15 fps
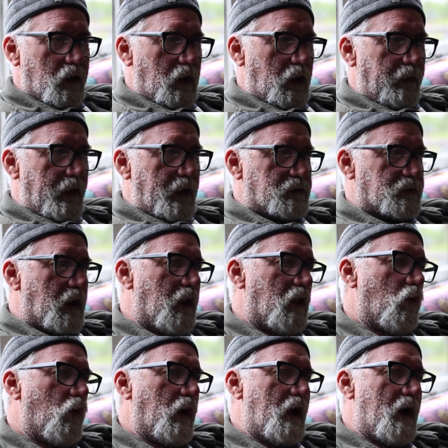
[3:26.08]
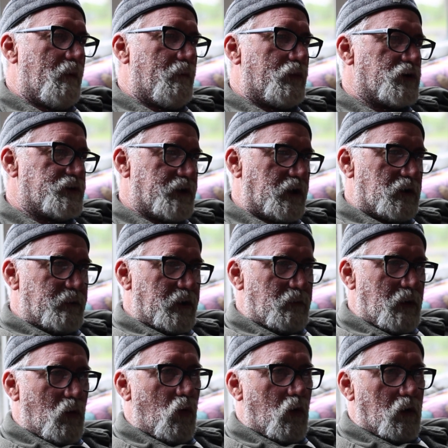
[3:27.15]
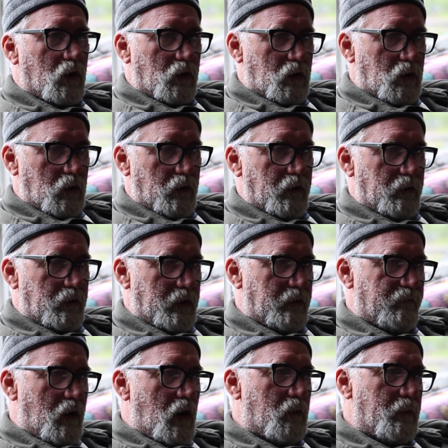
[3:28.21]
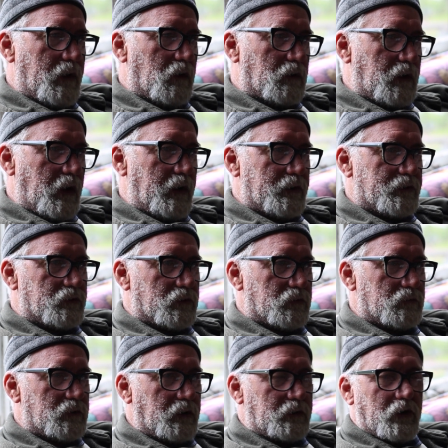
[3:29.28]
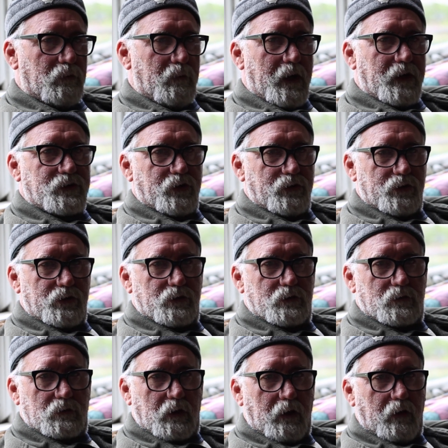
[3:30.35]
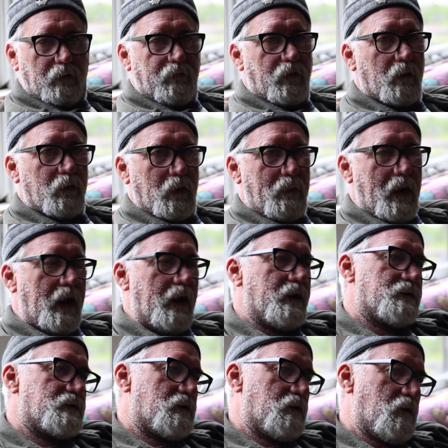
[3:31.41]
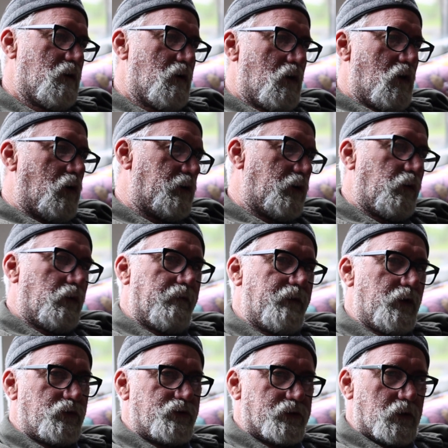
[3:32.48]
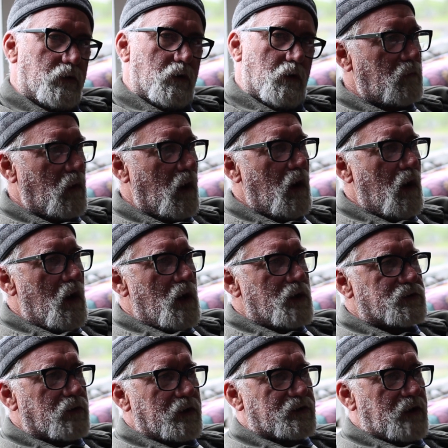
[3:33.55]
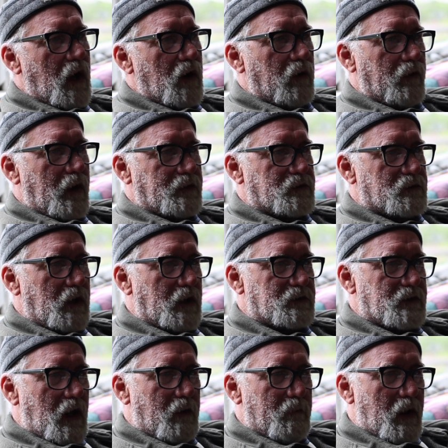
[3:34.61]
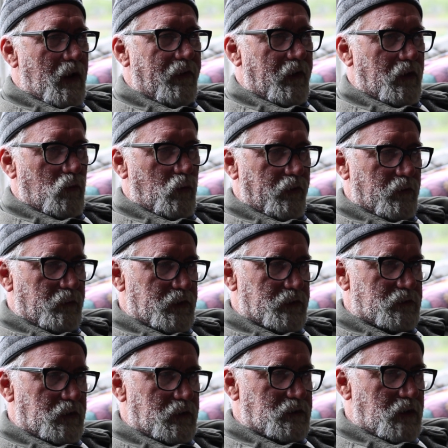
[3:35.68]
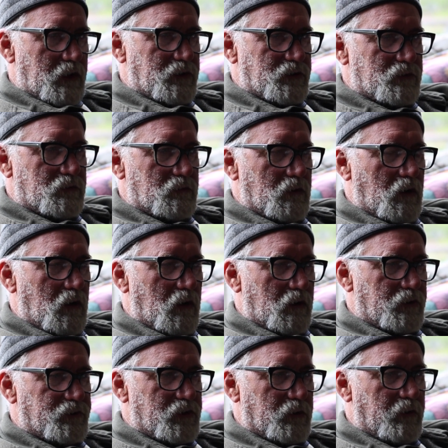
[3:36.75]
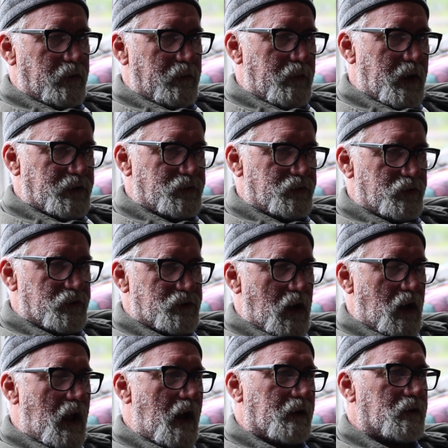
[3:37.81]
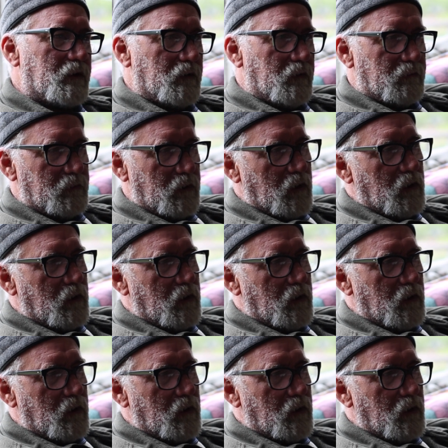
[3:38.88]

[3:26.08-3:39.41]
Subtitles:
and that's kind of the way I'm presenting them in my work. The environmental things are that they're messengers, either from the past or to the future. So that's kind of my thing with them is I just consider them messengers. I like the